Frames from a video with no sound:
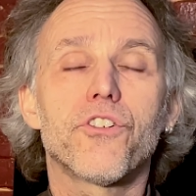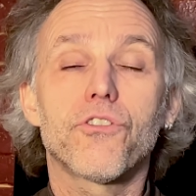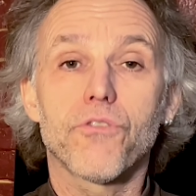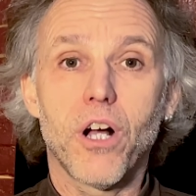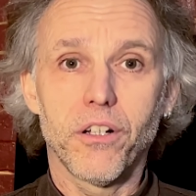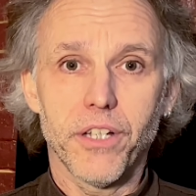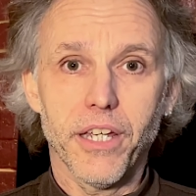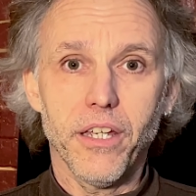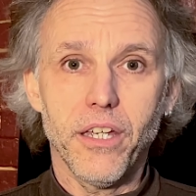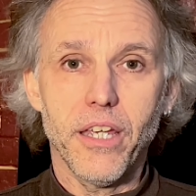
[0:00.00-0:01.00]

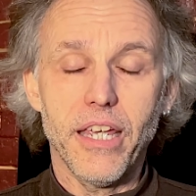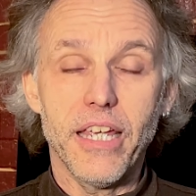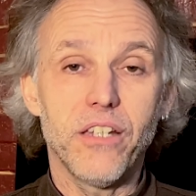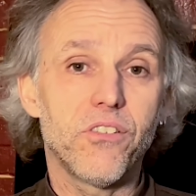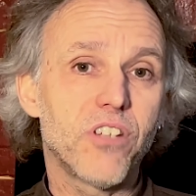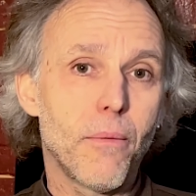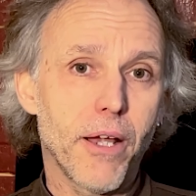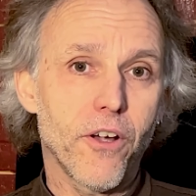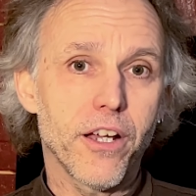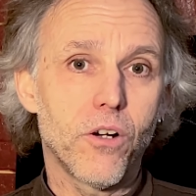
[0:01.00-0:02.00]
struggling in some
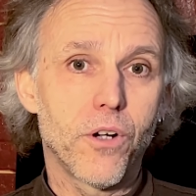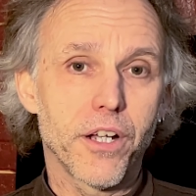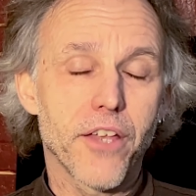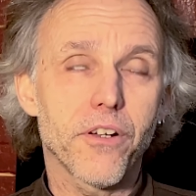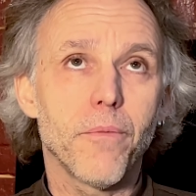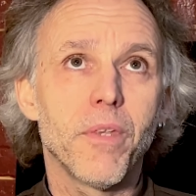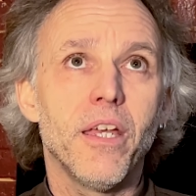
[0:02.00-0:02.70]
area or another.